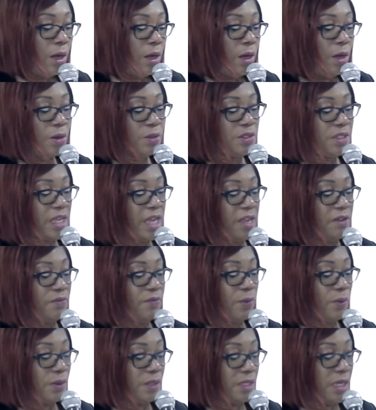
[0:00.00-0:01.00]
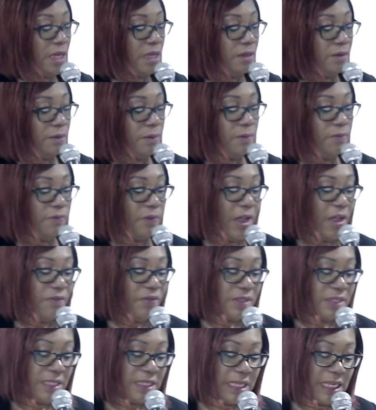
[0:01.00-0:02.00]
Hosea 14,
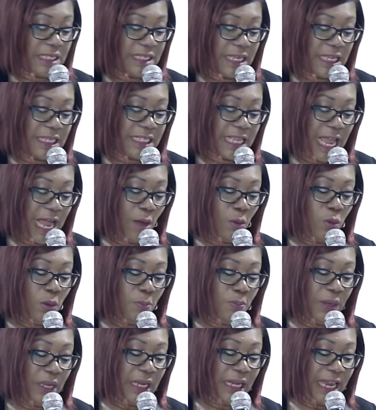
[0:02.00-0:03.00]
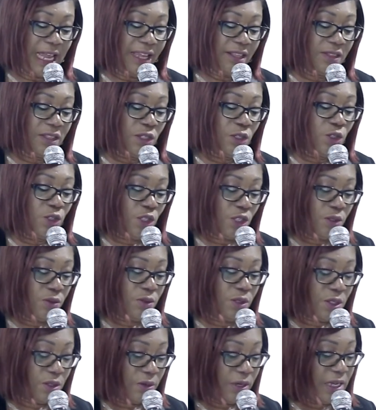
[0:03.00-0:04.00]
5 and 6 says, I will be like the dew
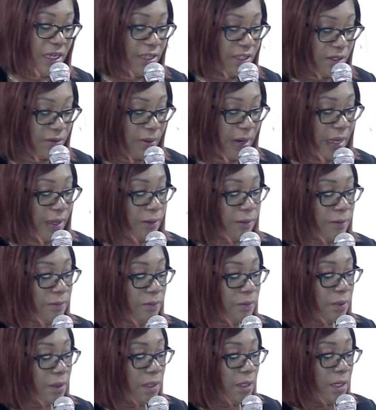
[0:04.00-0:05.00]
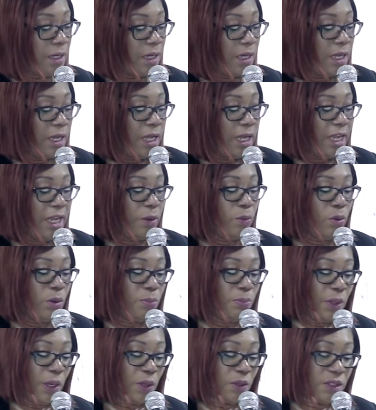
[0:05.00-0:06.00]
to Israel. He will
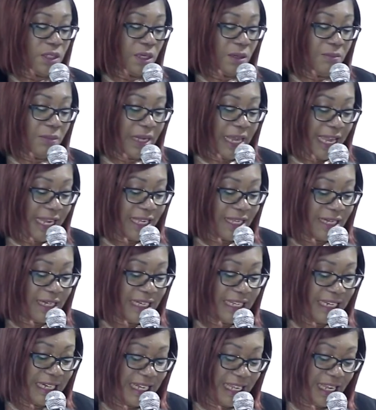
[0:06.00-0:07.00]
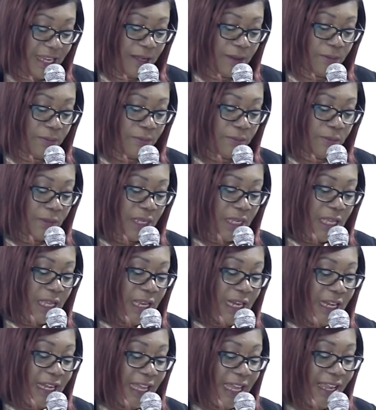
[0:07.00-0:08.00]
blossom like a lily.
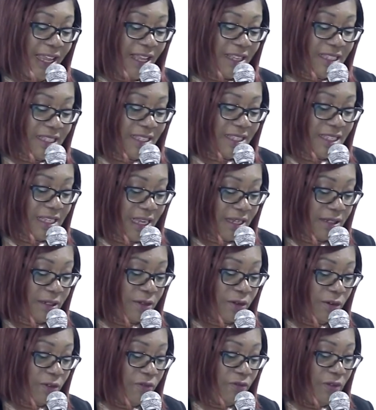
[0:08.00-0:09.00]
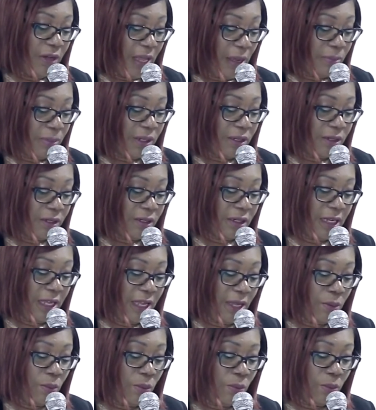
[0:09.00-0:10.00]
Like a cedar of Lebanon,
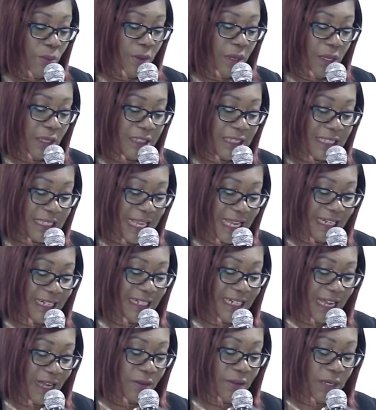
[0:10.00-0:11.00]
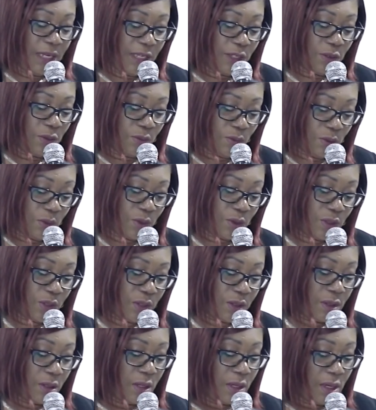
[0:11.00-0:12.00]
he will send down his
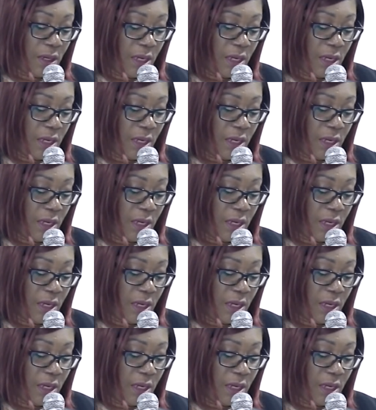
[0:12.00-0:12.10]
roots.